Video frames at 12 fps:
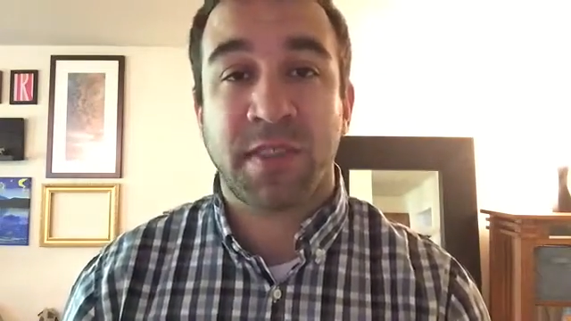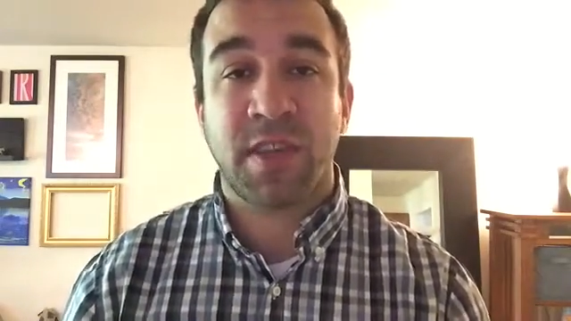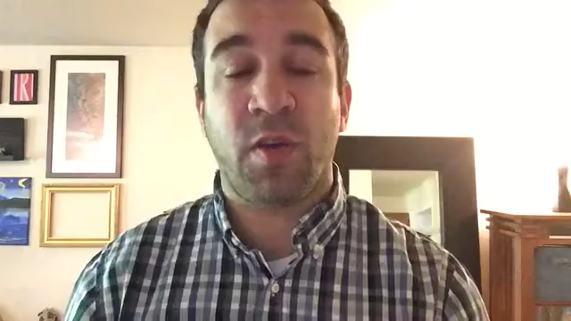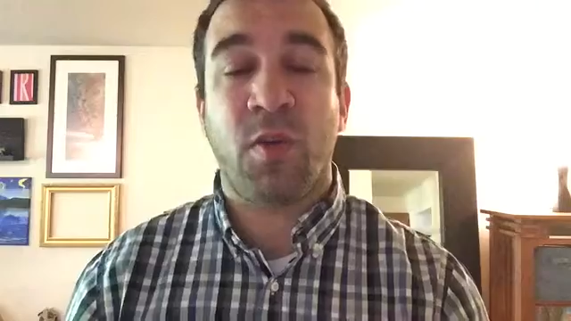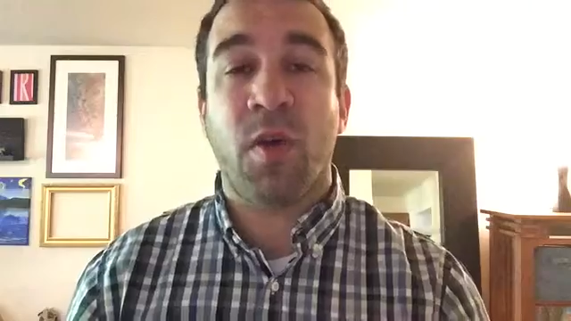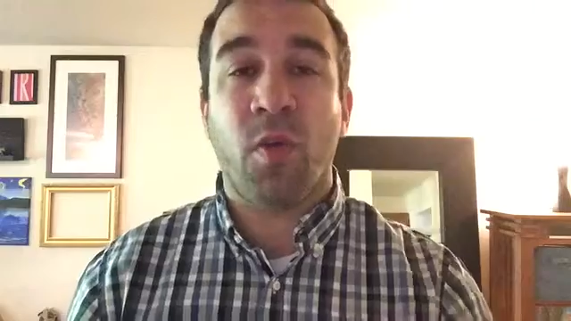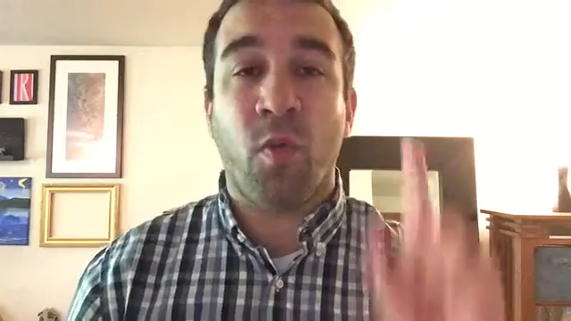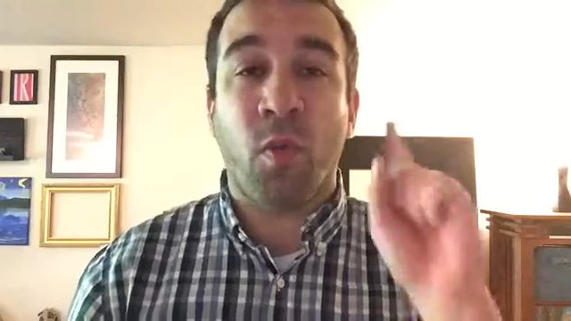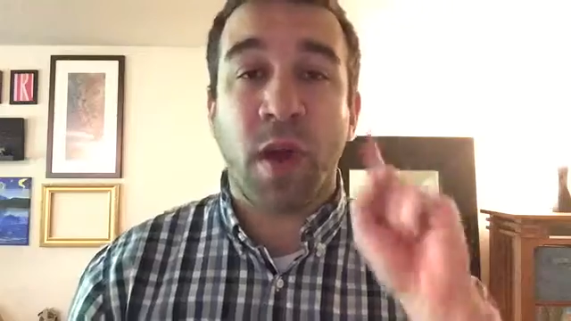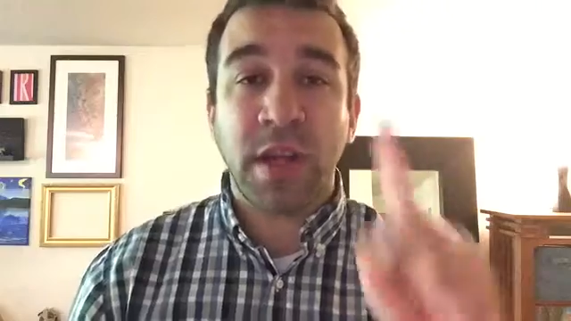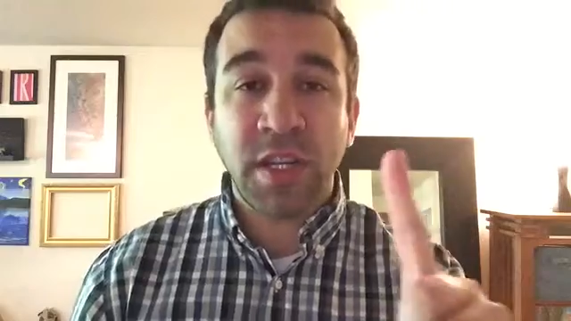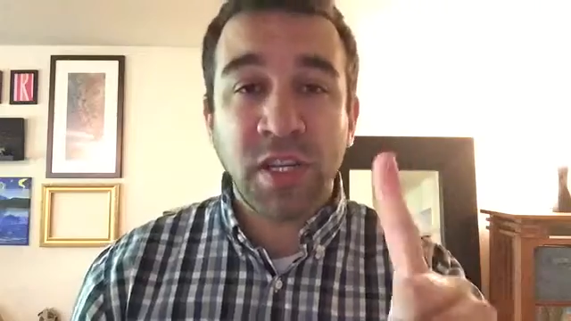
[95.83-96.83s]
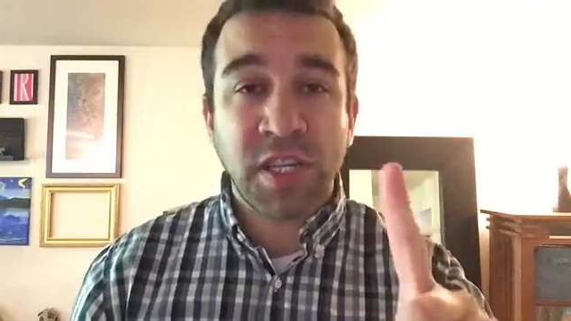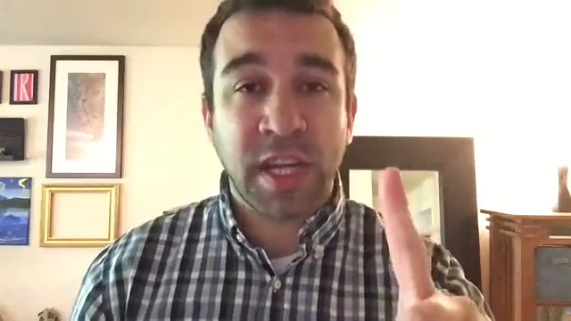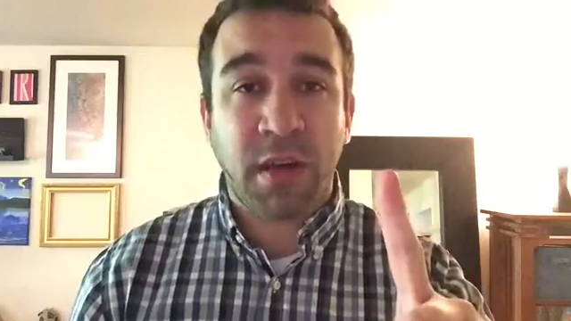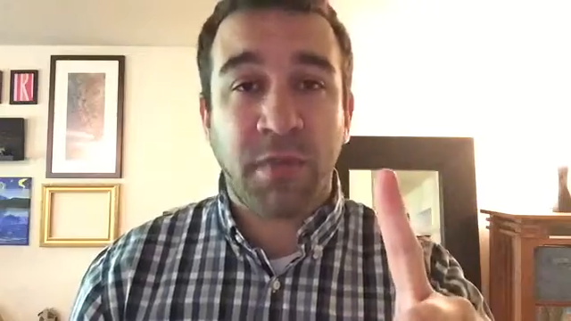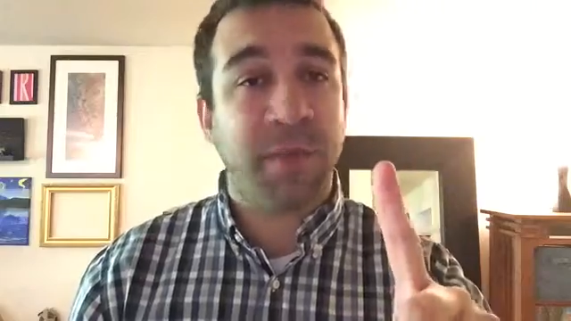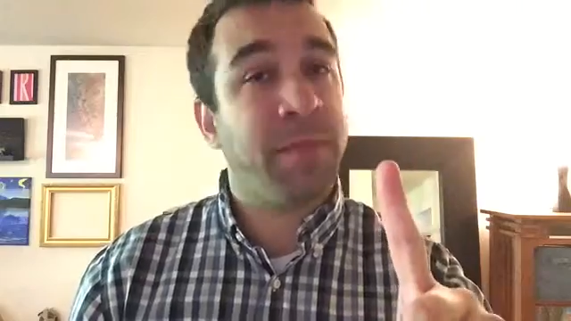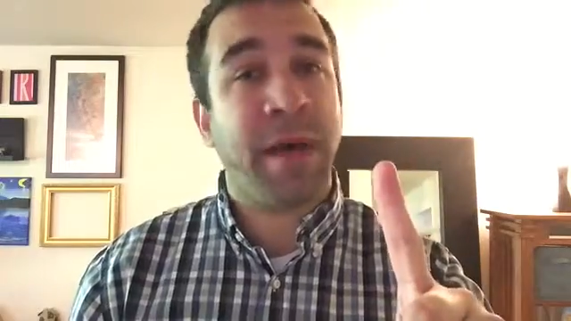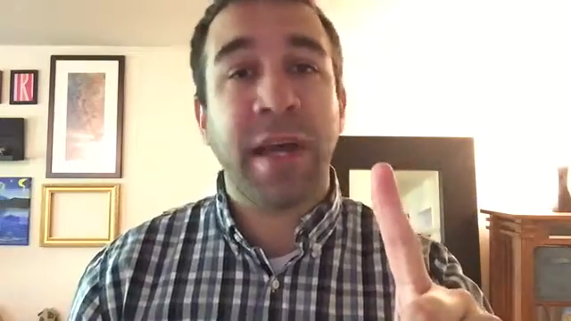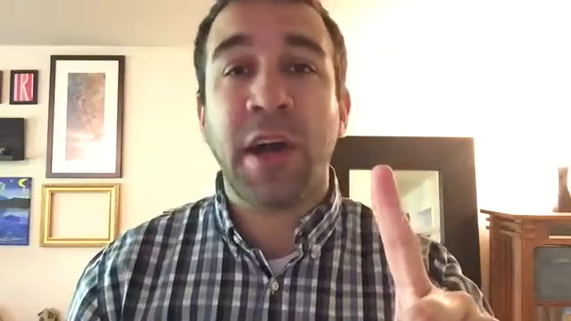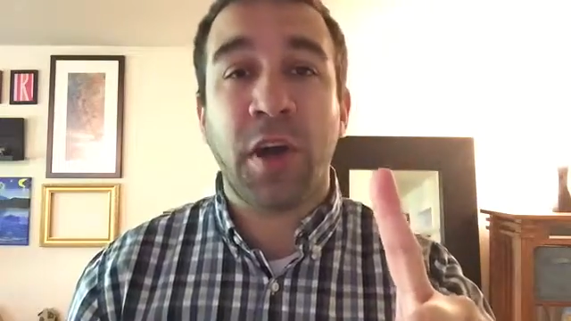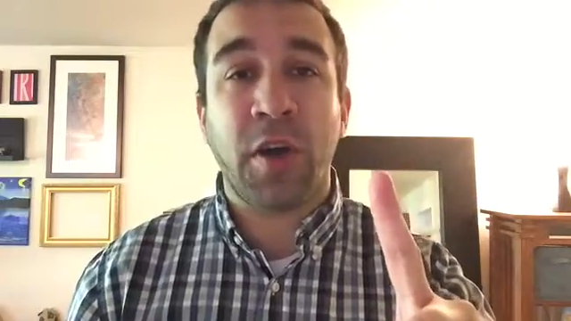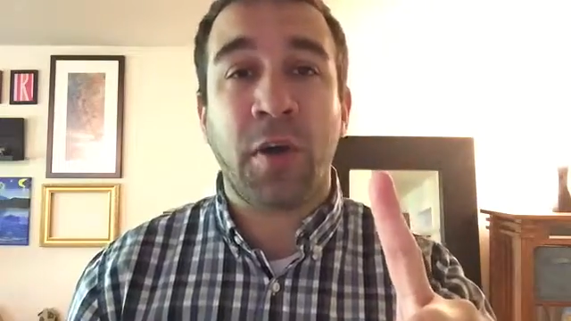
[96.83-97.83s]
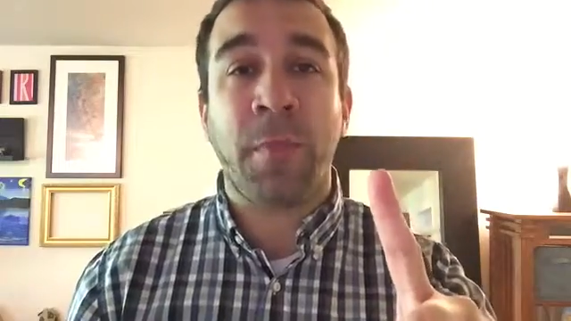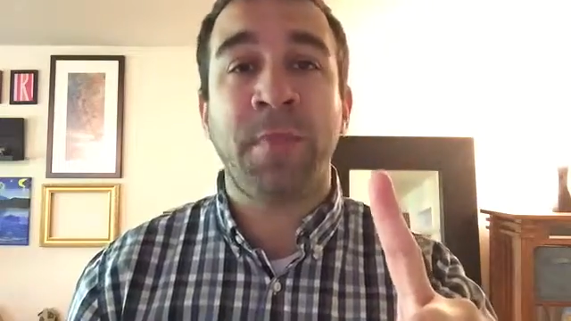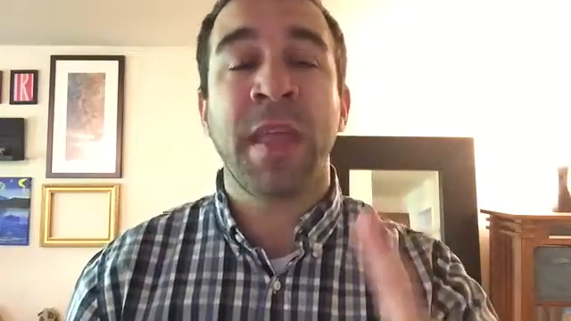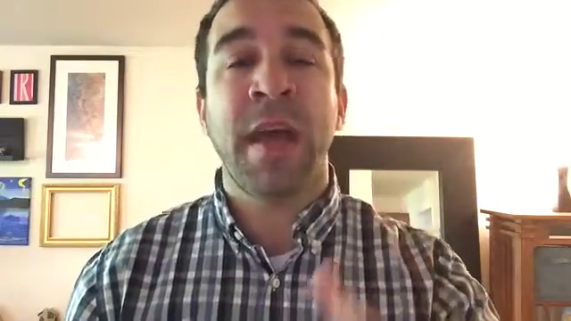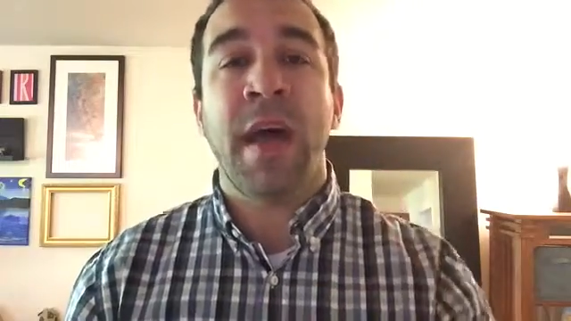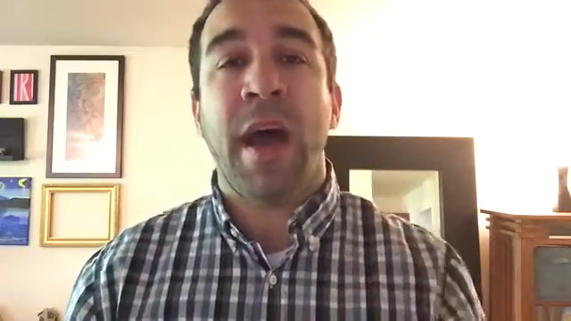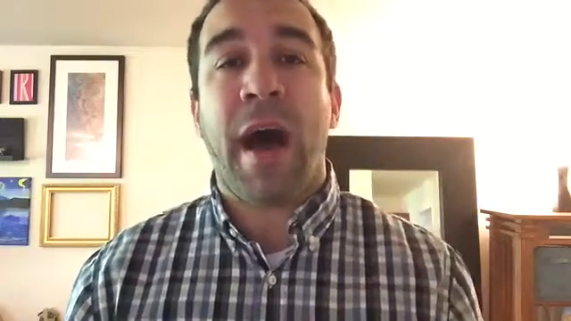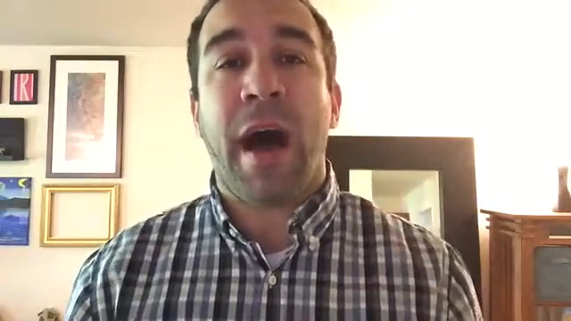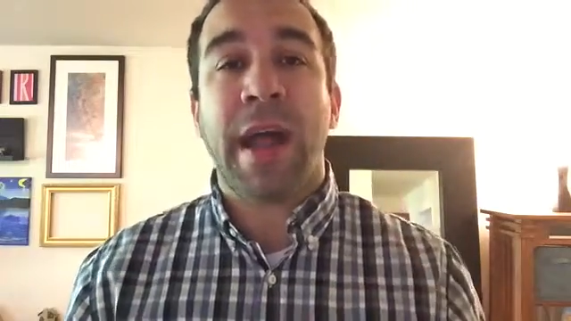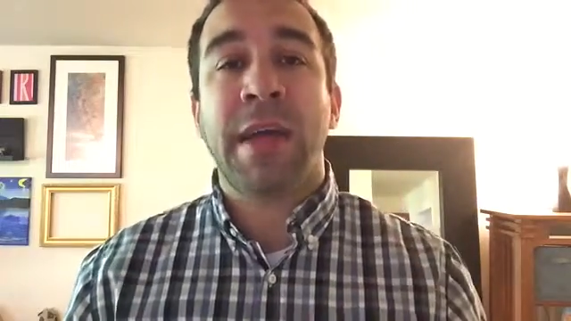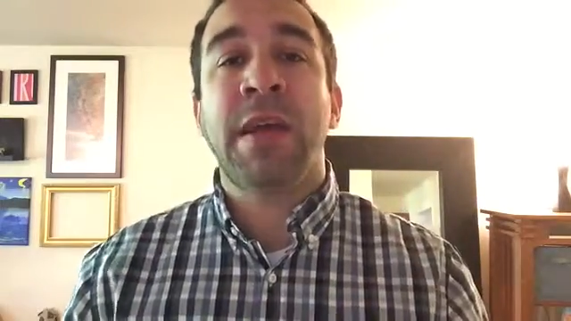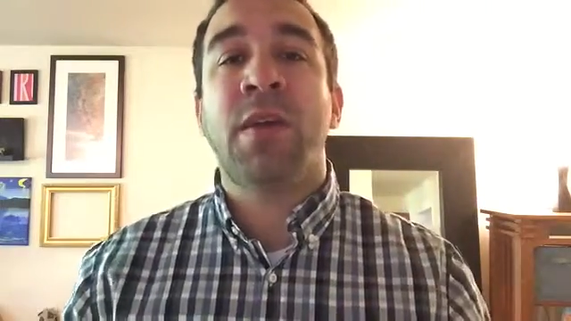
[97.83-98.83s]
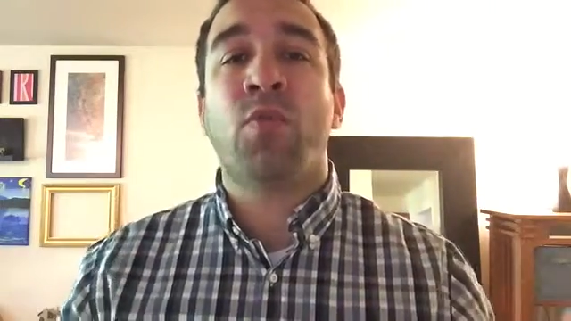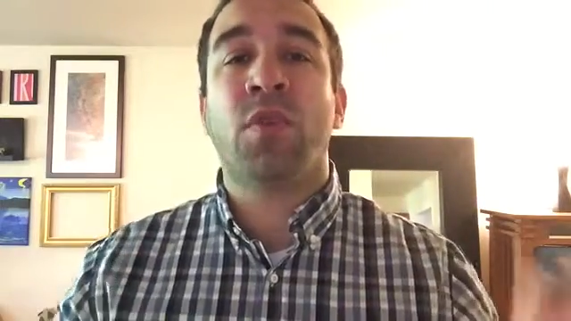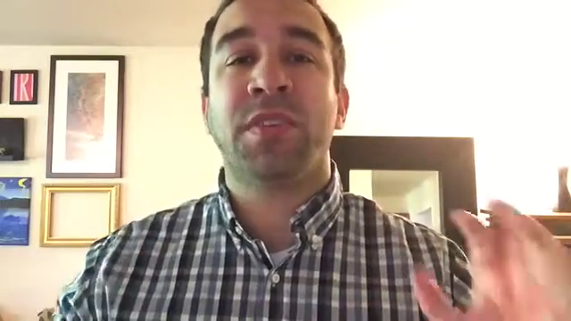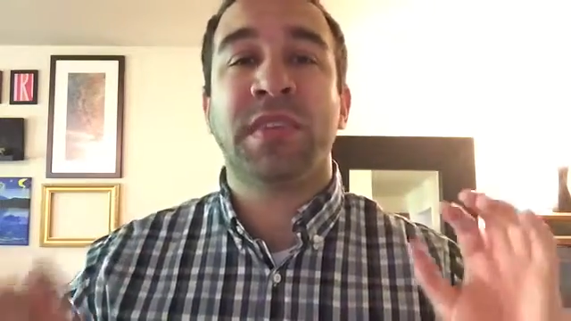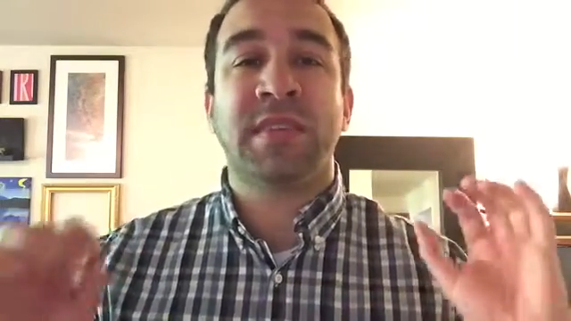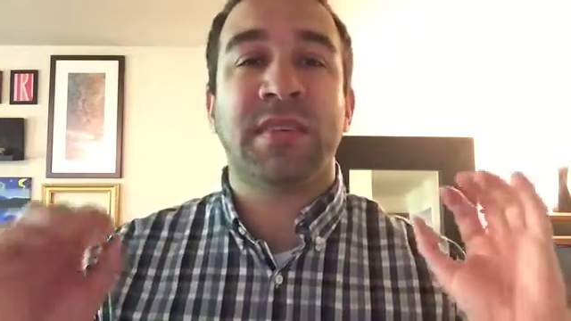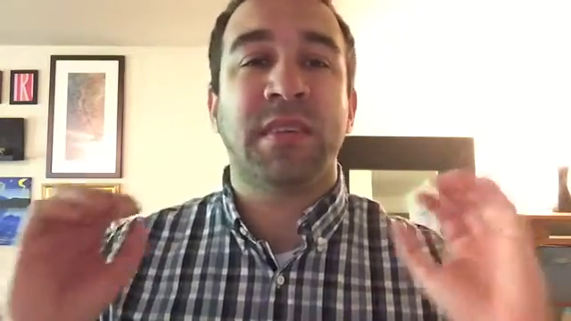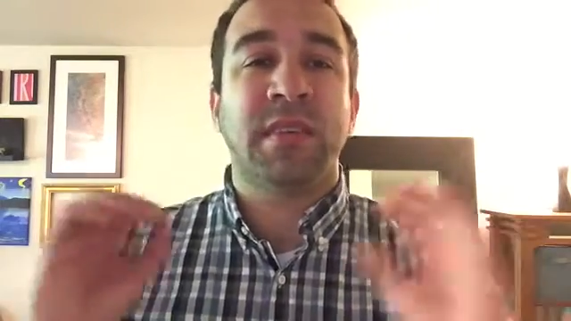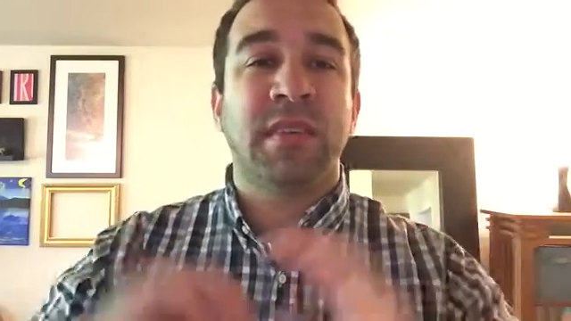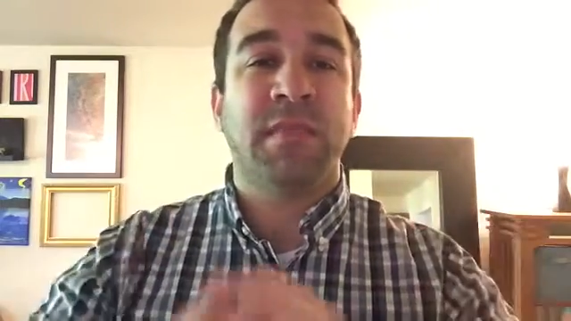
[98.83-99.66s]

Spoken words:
So one shelf in my home, I will just